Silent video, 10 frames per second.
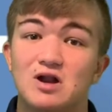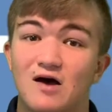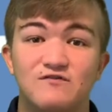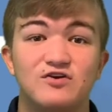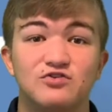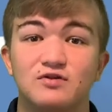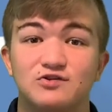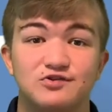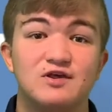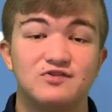offensively
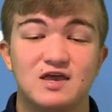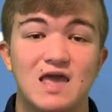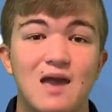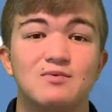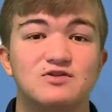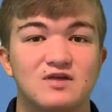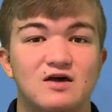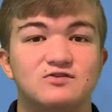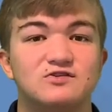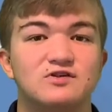since they came into the
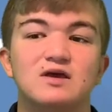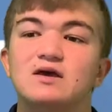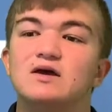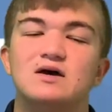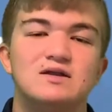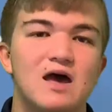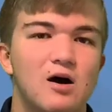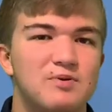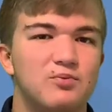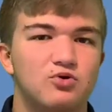SEC.
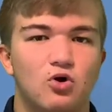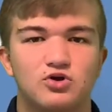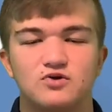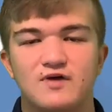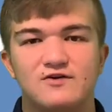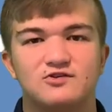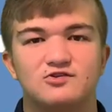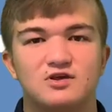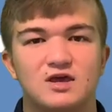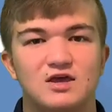Now, people would argue the
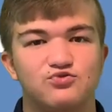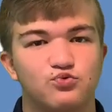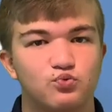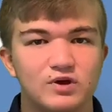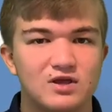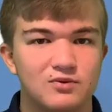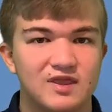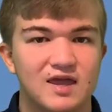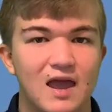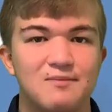SEC East was weak when
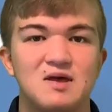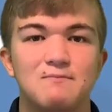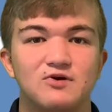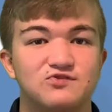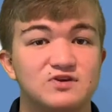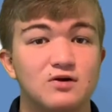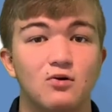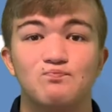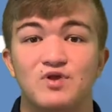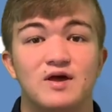they came in, but
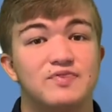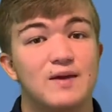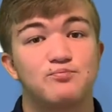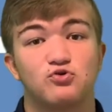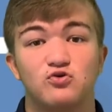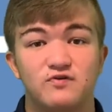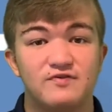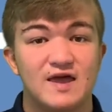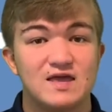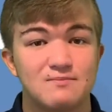still, they've proven
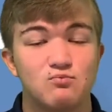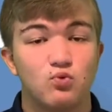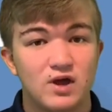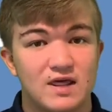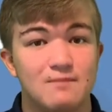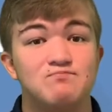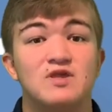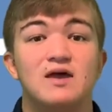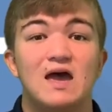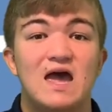they can win it.
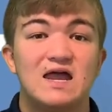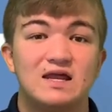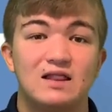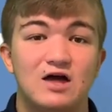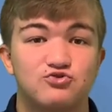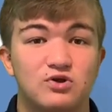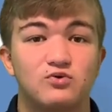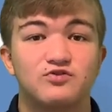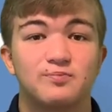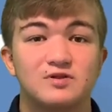And Eli
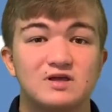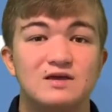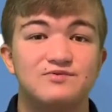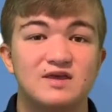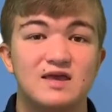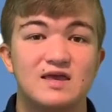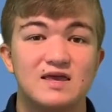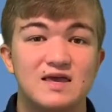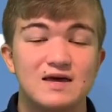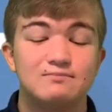Drinkwitz believes he can
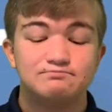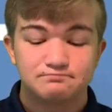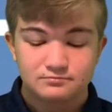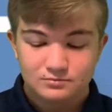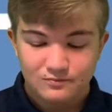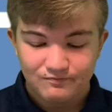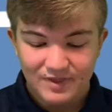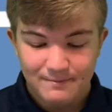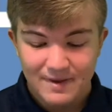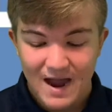get
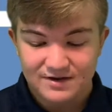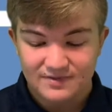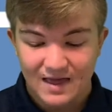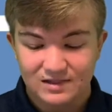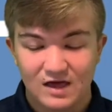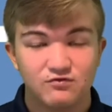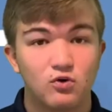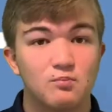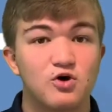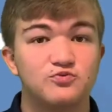back to that
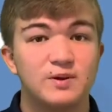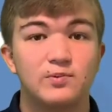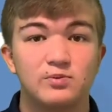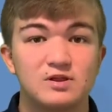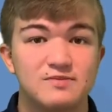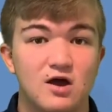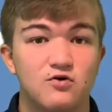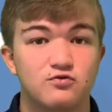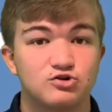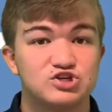level. Most people believe they
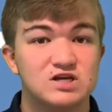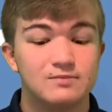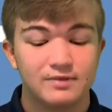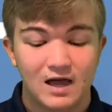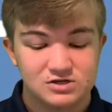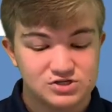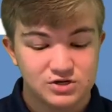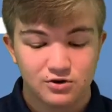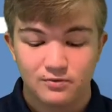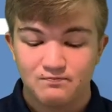overachieved last
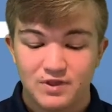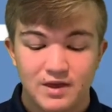year,